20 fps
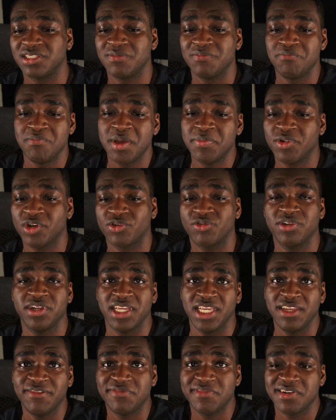mimicry
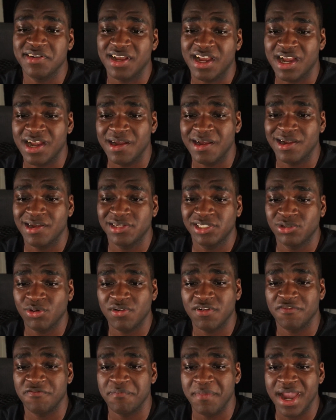even sort
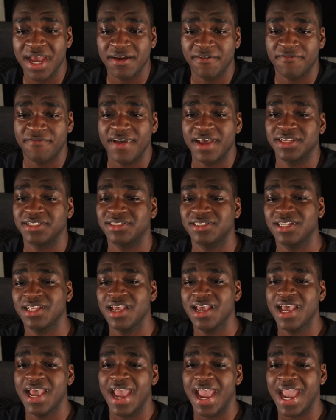of manifest?
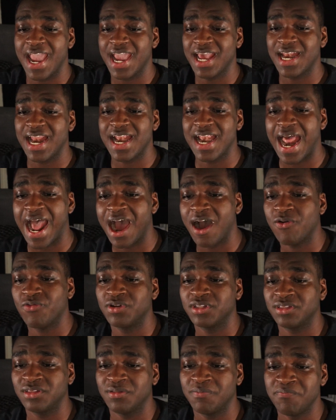And now
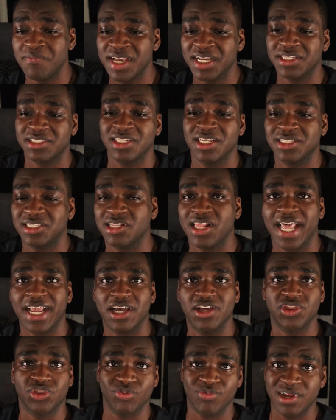with mixed into like a
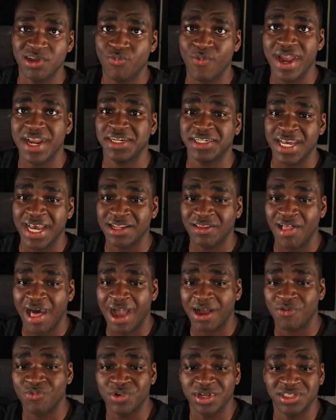3-way
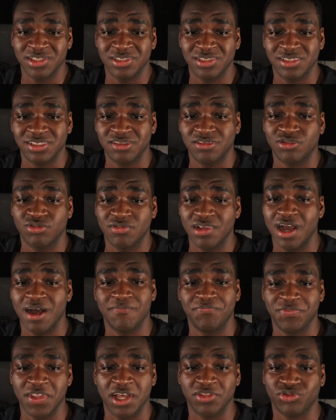deadlock with
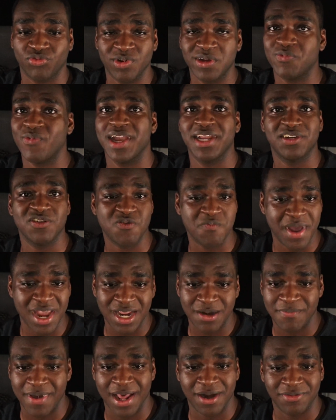a 3-way domain
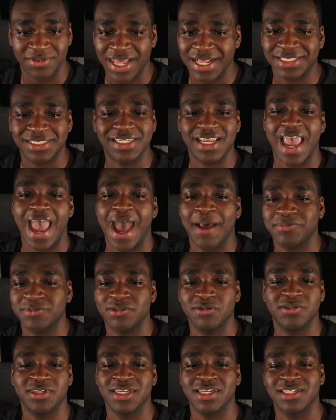battle. That's
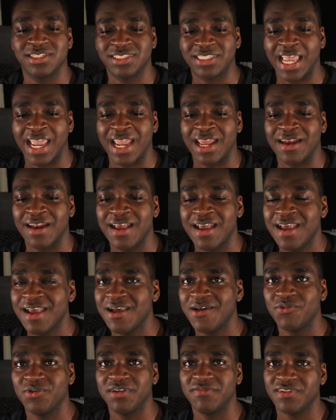absolutely insane.
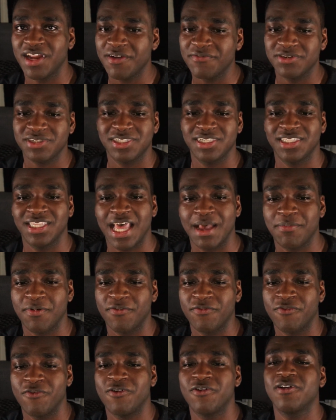We've never seen that
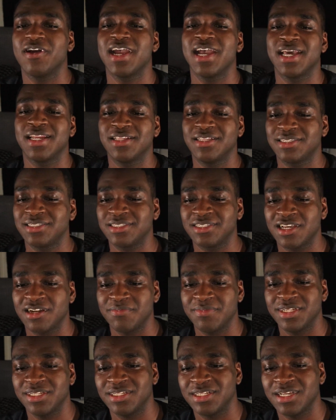before, and this is going
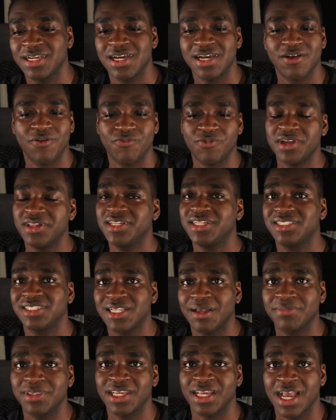to be really
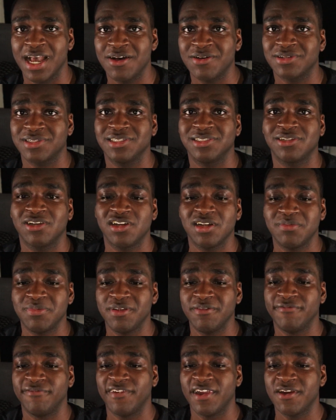something else. It's going to be
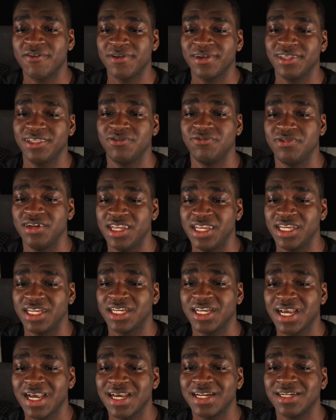very unique
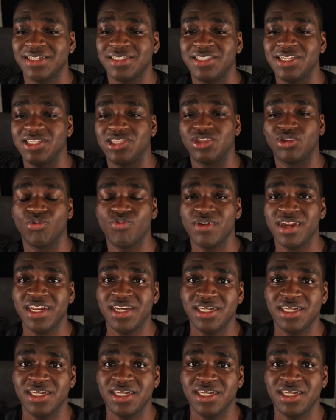to see 3